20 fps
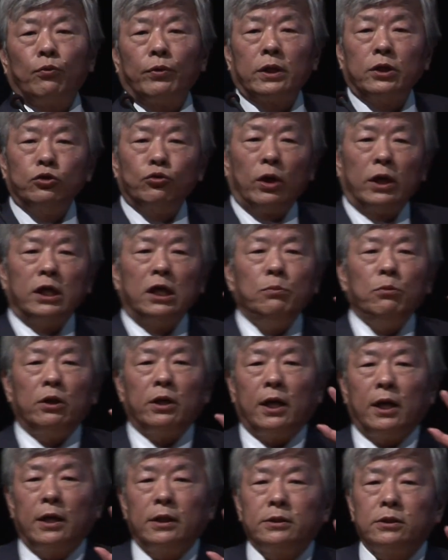When you are
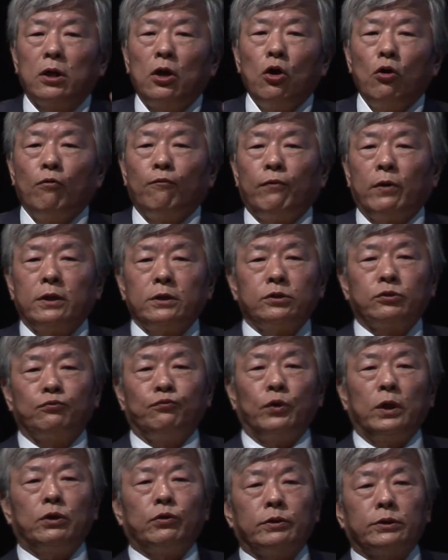immunized, first
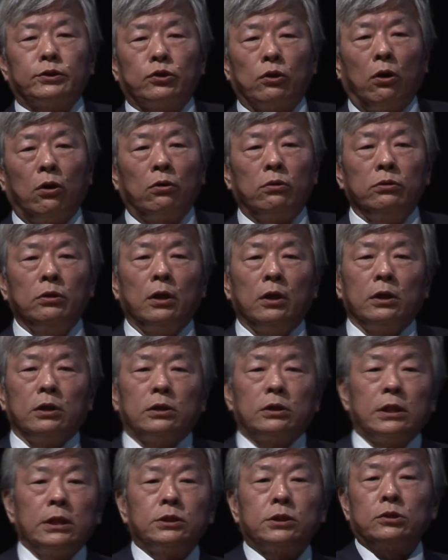week or so,
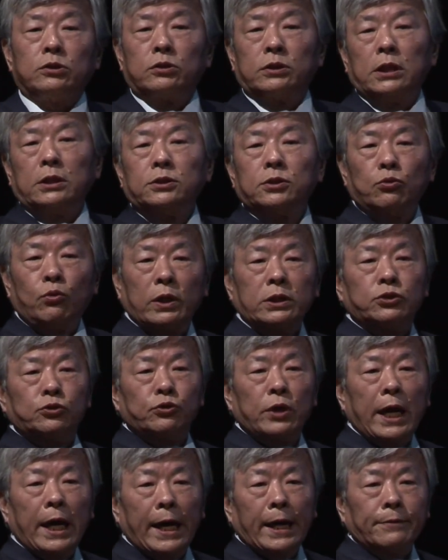this is what you
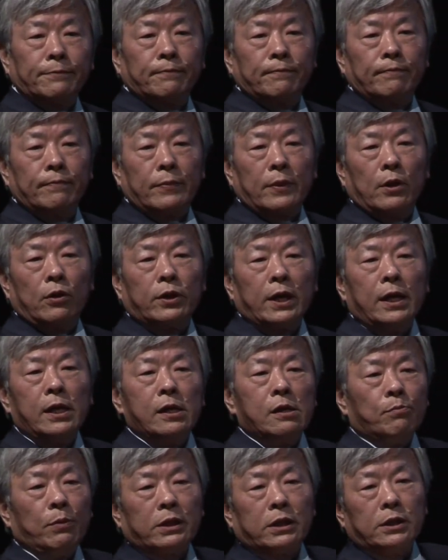get. Okay.
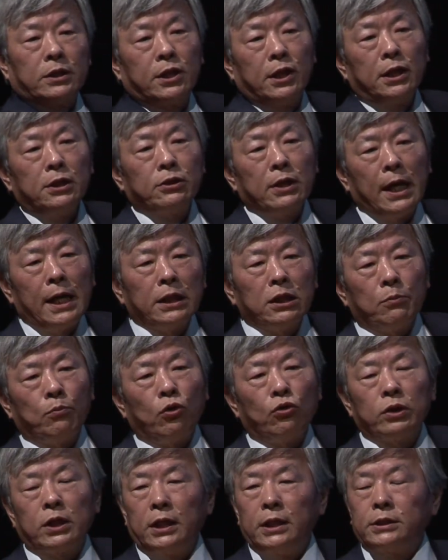But these
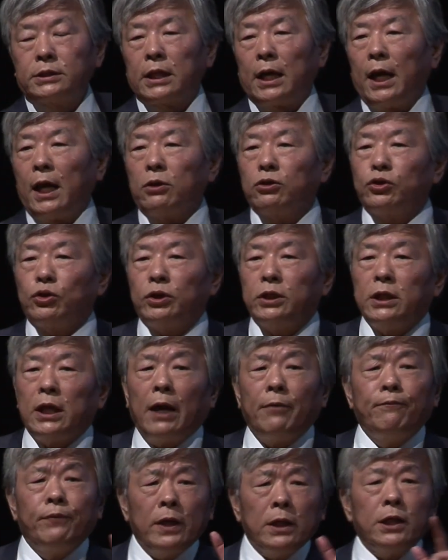antibodies, actually
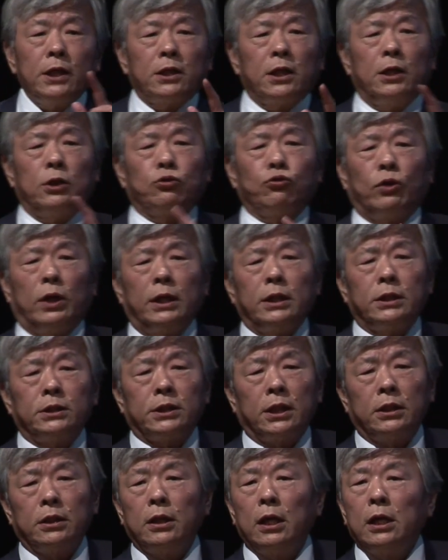affinity to
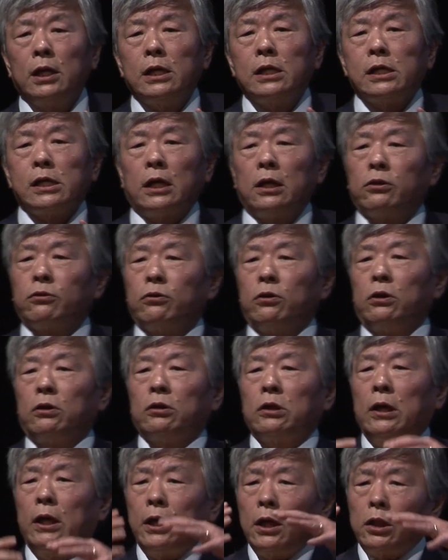antigen is
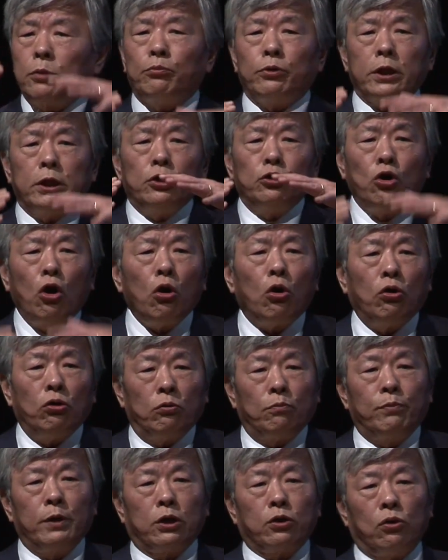relatively
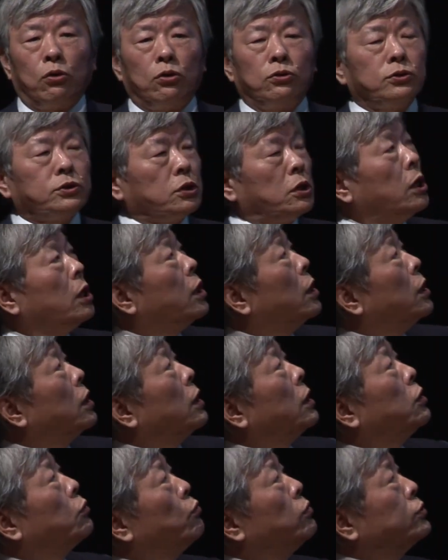low because
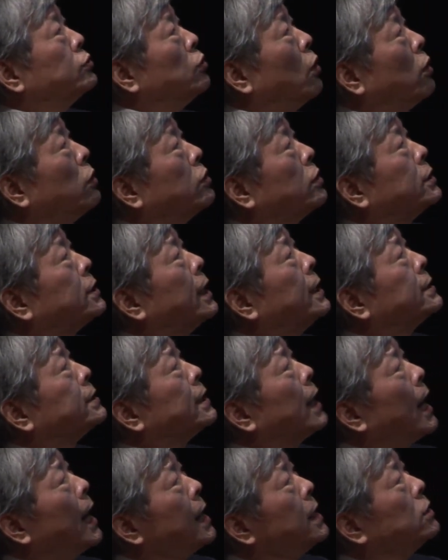it was not
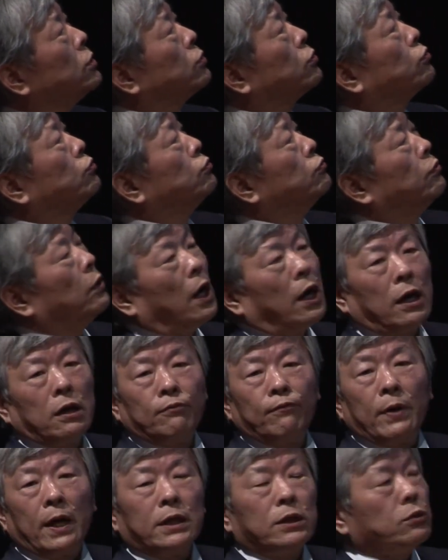designed to
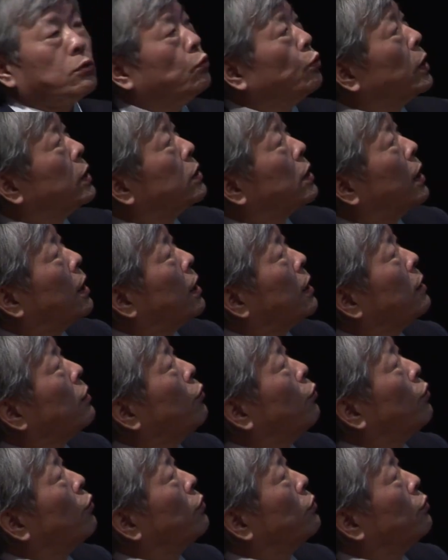fight with,
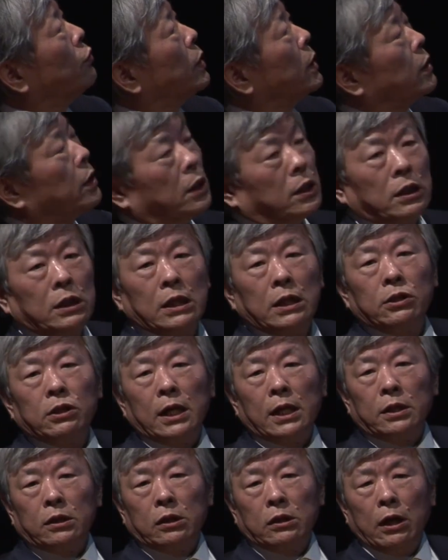
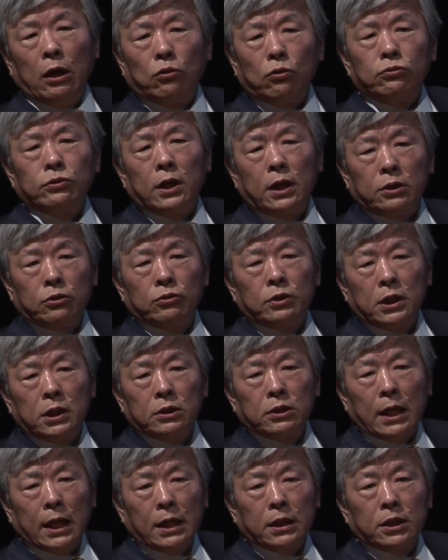recognize
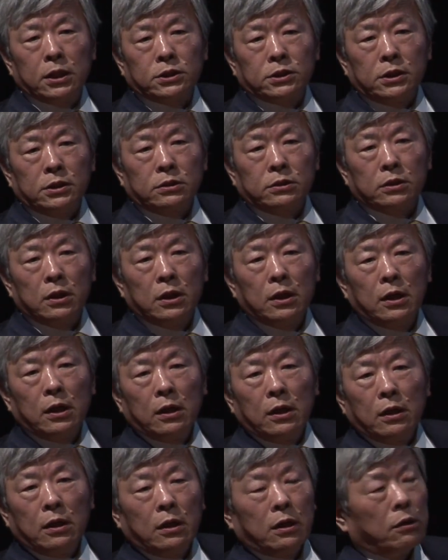these antigens.
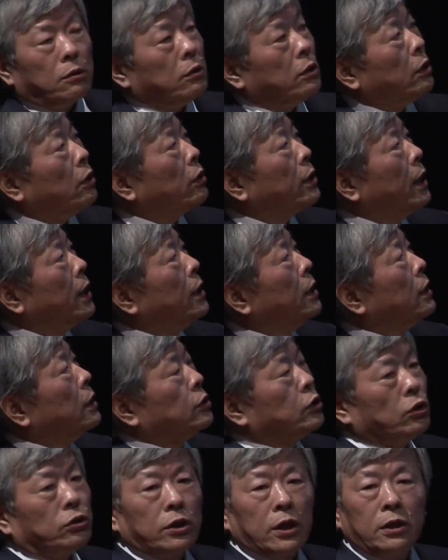Okay?
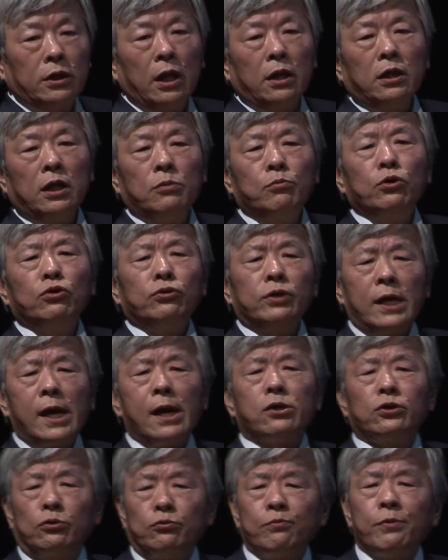So, and then the immune
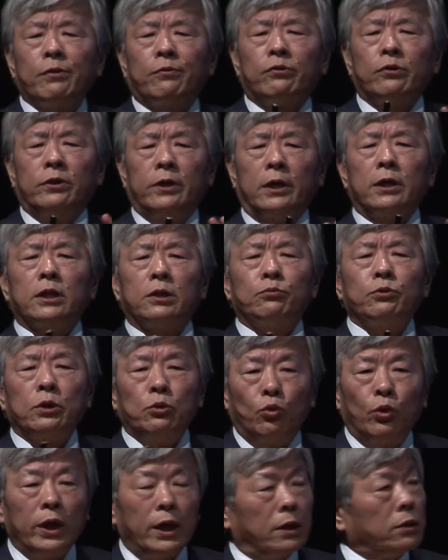reaction will be relatively
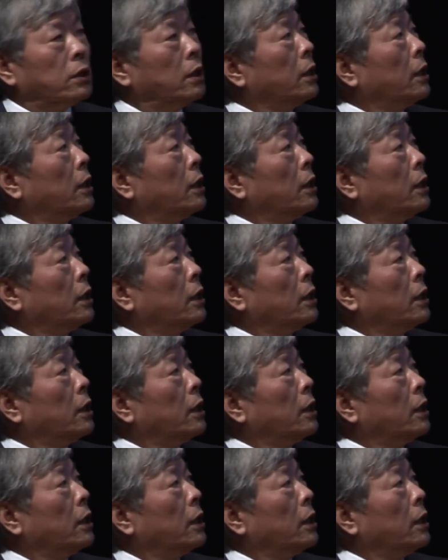weak.